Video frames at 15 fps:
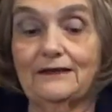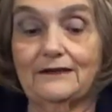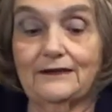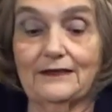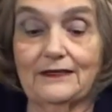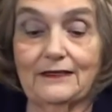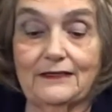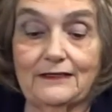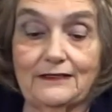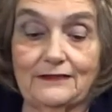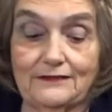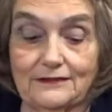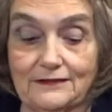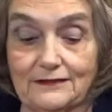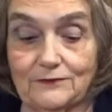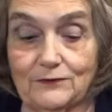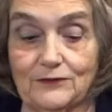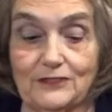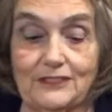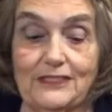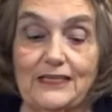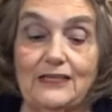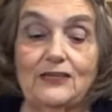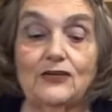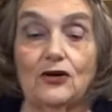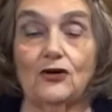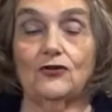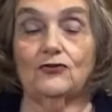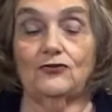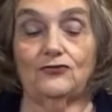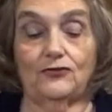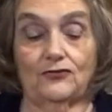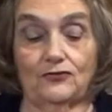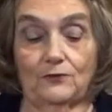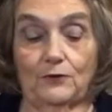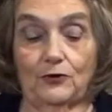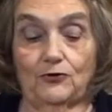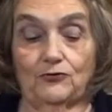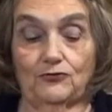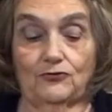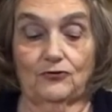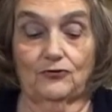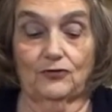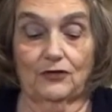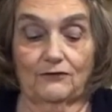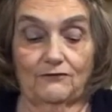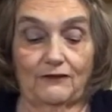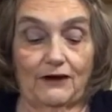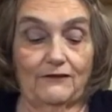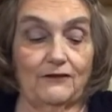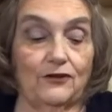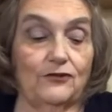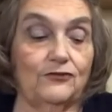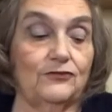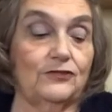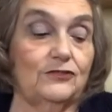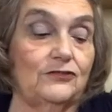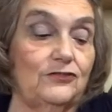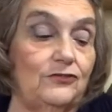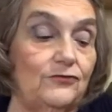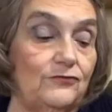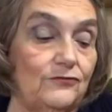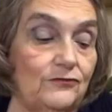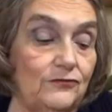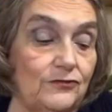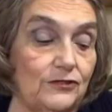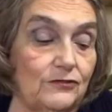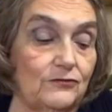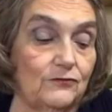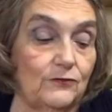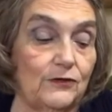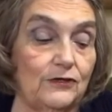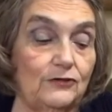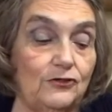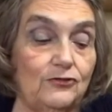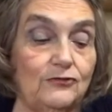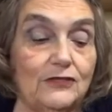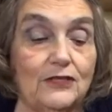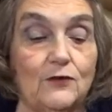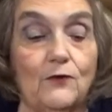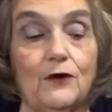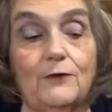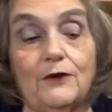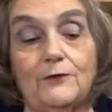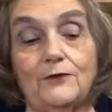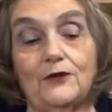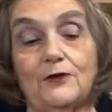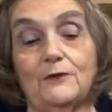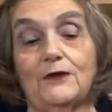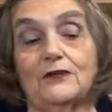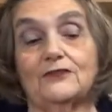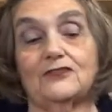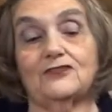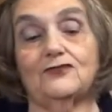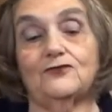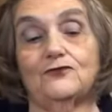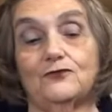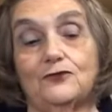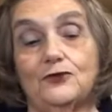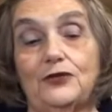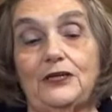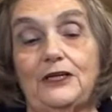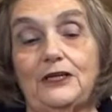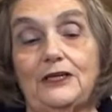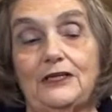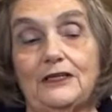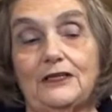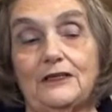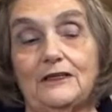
and this was $10 as opposed to the $5 that you just, well, usually the Walmart Beauty Box is free,